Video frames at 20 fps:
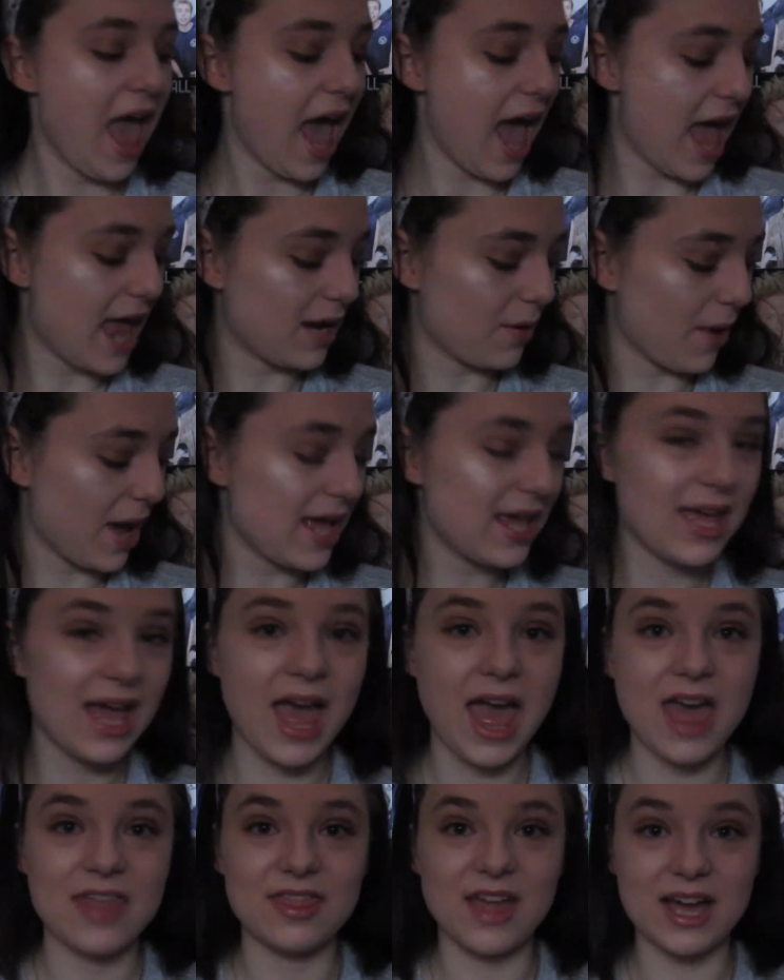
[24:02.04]
Anyway,
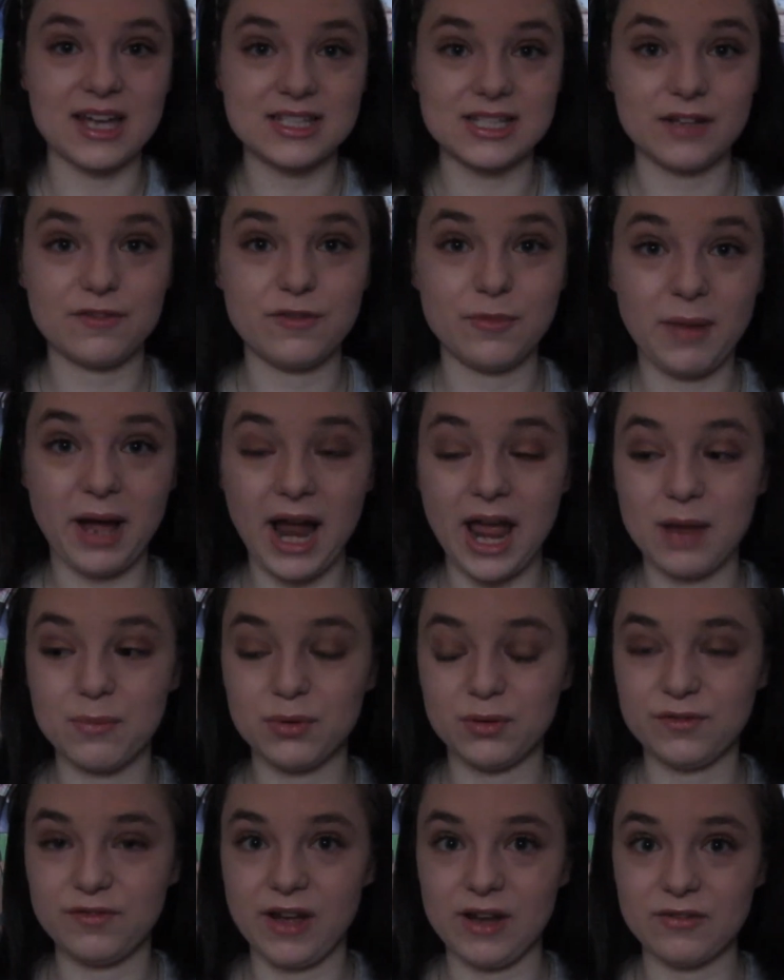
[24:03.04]
that is it for my
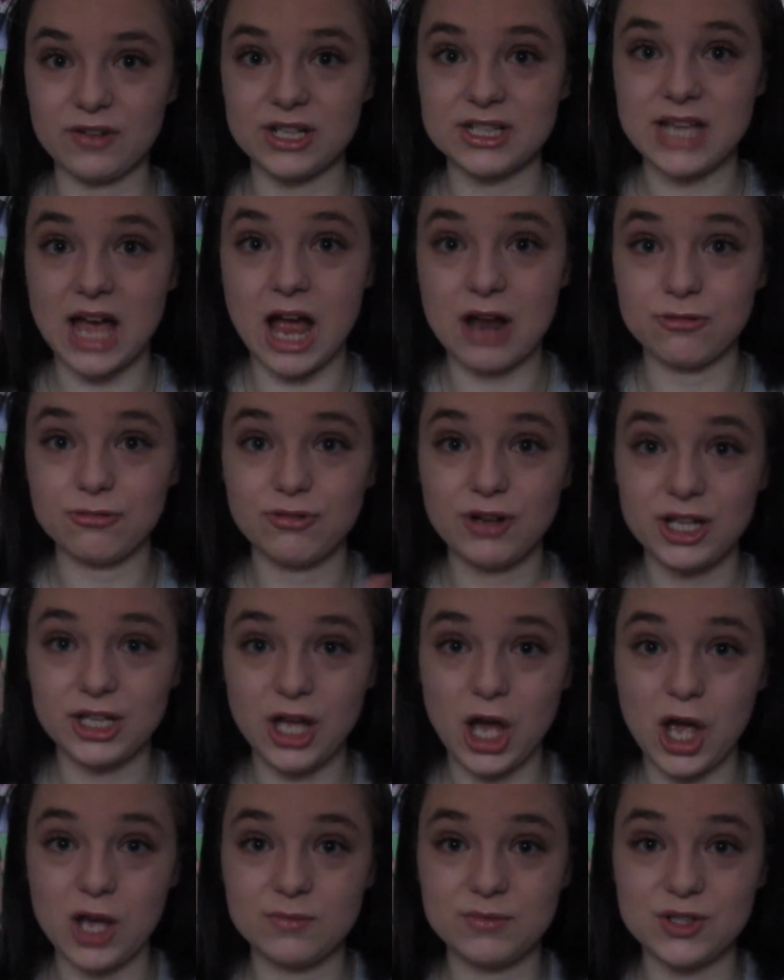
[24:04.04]
April favourites. I really
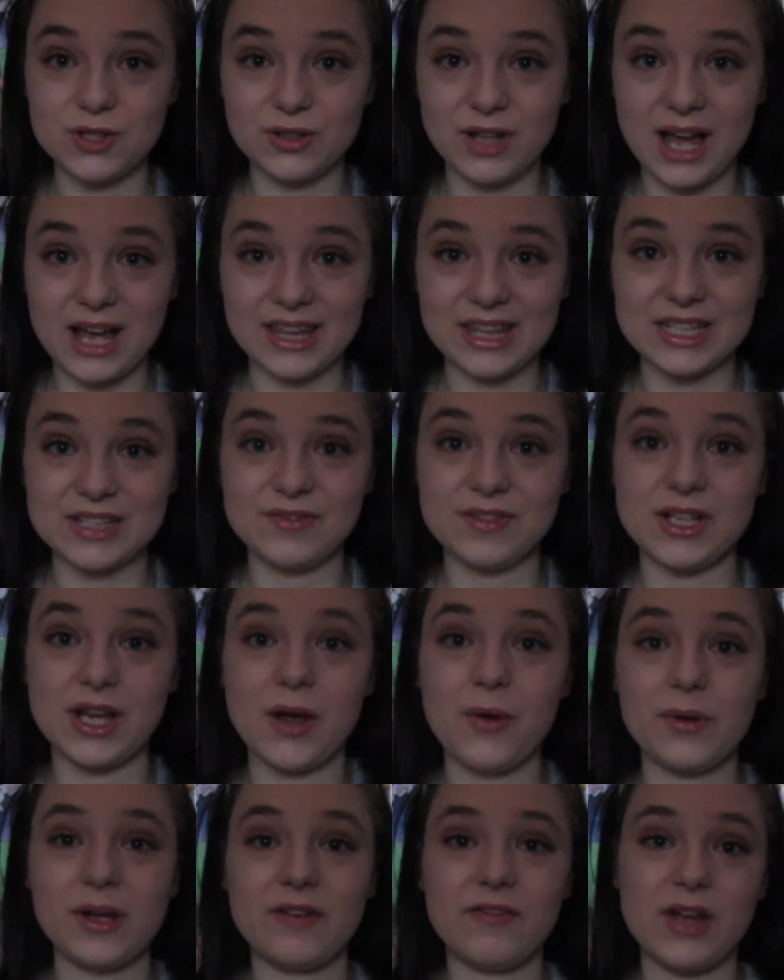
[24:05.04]
hope you like this
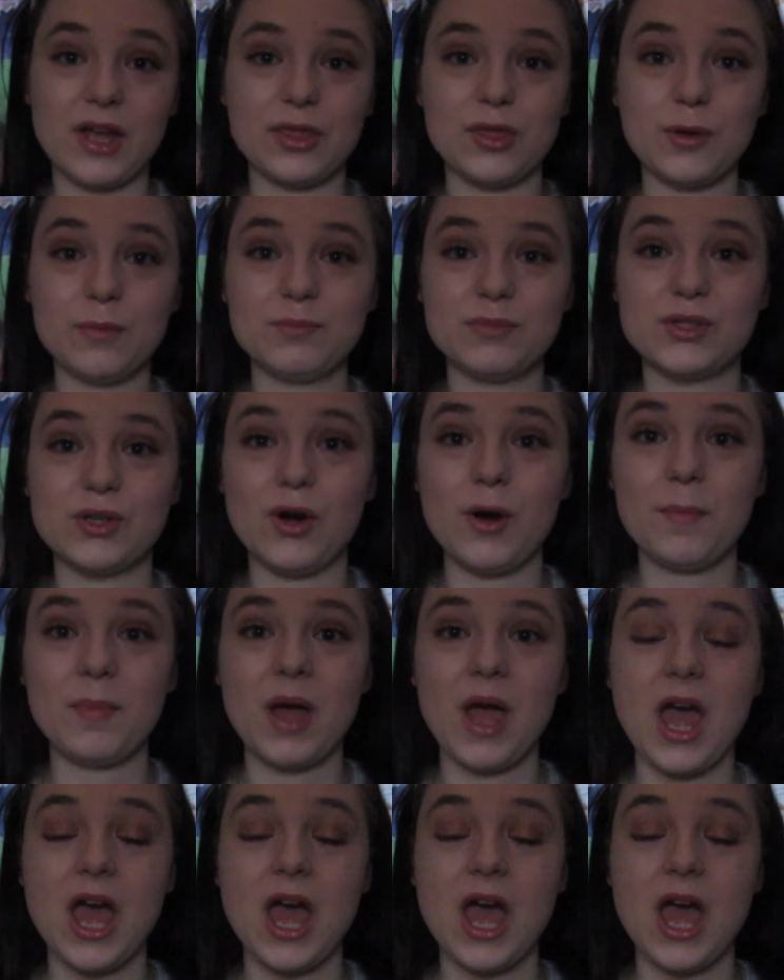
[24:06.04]
video. Give it a thumbs up,